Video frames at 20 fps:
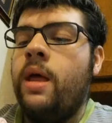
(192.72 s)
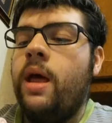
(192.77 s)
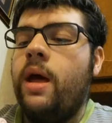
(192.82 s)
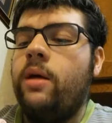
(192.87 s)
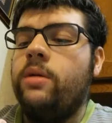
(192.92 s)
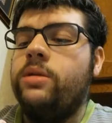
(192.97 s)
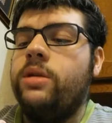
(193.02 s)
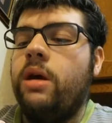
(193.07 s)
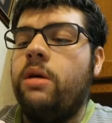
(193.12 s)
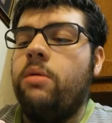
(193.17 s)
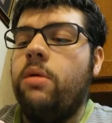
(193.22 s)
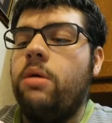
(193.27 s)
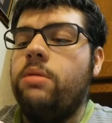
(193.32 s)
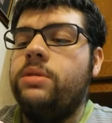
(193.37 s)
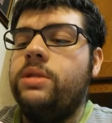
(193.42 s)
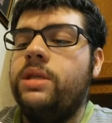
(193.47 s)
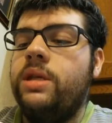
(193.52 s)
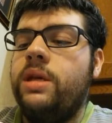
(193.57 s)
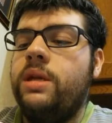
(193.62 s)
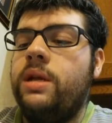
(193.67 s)

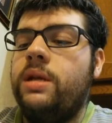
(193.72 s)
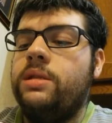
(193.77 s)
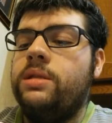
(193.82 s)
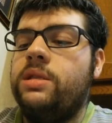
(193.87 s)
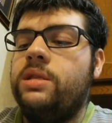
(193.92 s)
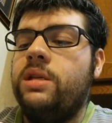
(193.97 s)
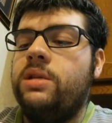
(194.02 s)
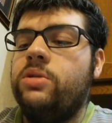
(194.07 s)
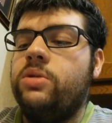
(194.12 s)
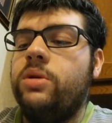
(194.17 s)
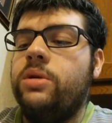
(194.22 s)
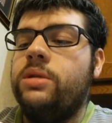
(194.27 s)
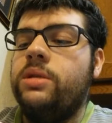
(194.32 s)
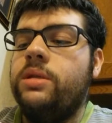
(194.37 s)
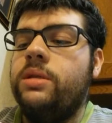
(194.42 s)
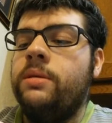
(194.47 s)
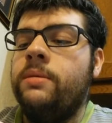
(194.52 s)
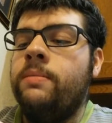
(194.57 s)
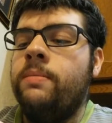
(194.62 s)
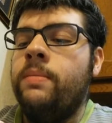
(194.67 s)
L-tyrosine, and
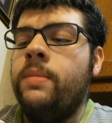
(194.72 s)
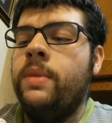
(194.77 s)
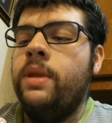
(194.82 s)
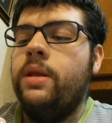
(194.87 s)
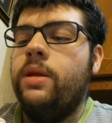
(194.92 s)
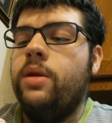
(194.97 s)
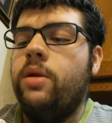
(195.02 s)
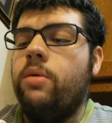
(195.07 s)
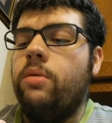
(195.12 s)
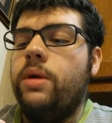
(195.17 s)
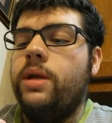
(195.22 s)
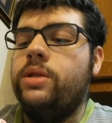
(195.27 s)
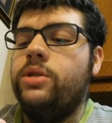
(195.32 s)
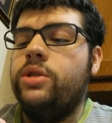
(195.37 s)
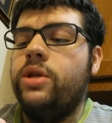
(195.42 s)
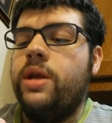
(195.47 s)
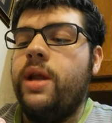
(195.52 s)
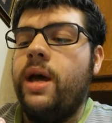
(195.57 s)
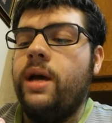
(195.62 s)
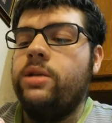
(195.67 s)
citrus
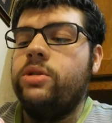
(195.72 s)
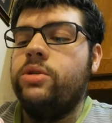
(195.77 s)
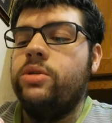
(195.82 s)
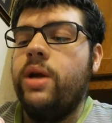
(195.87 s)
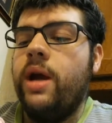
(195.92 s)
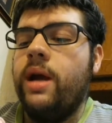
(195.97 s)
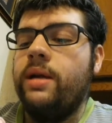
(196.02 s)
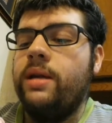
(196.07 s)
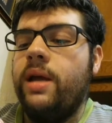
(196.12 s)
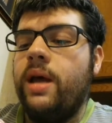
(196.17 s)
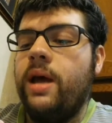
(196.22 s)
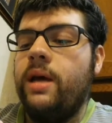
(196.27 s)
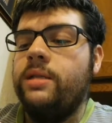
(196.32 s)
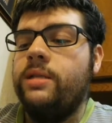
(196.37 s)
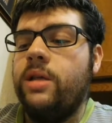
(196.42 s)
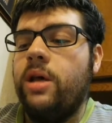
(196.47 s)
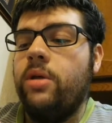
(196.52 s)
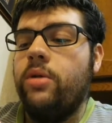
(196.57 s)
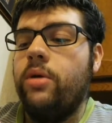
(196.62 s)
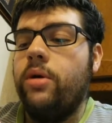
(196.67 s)
naringin extract. And it has
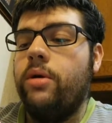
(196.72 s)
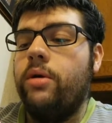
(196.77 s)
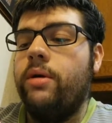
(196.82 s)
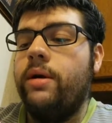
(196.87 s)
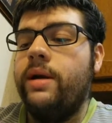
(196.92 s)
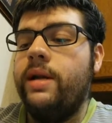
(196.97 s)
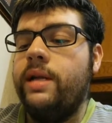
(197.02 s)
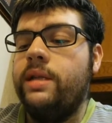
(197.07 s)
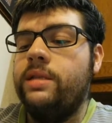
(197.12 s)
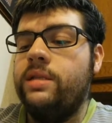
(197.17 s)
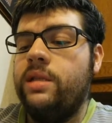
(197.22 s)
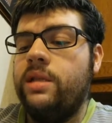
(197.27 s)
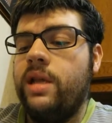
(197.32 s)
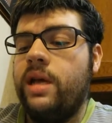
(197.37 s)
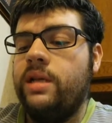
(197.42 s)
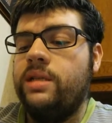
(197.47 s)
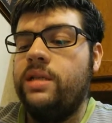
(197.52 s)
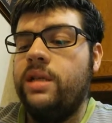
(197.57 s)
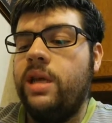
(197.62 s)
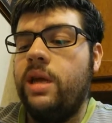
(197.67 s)
the other ingredients in
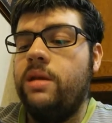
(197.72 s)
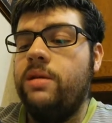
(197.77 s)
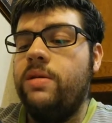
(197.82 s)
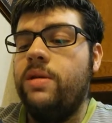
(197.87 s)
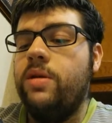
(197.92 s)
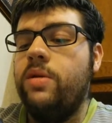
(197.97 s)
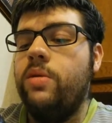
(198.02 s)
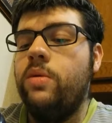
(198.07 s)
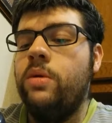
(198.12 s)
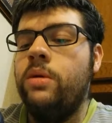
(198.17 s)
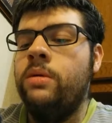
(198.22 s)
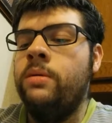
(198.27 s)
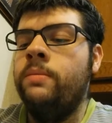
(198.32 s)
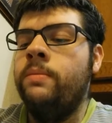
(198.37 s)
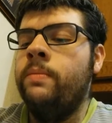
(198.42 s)
the SKU.